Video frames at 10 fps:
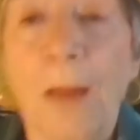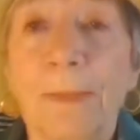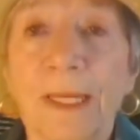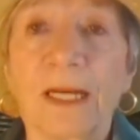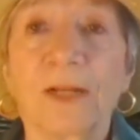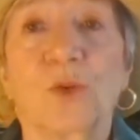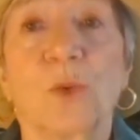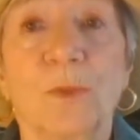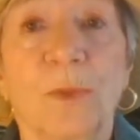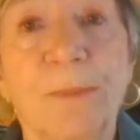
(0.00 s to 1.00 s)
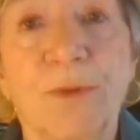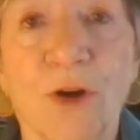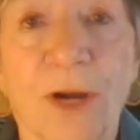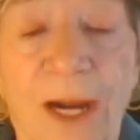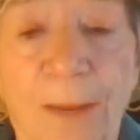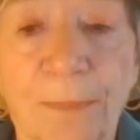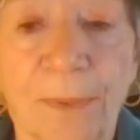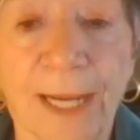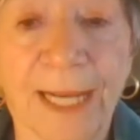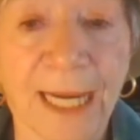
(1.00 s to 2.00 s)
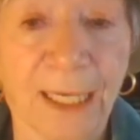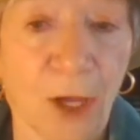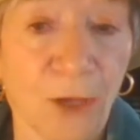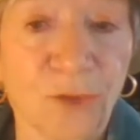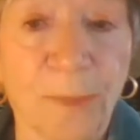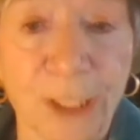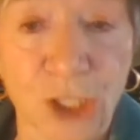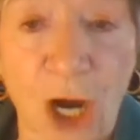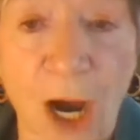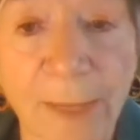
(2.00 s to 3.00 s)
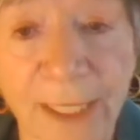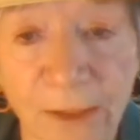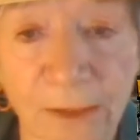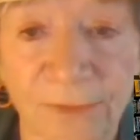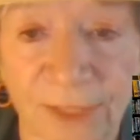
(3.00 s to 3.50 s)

because when we broke up, I mm. kind of lost my job. I couldn't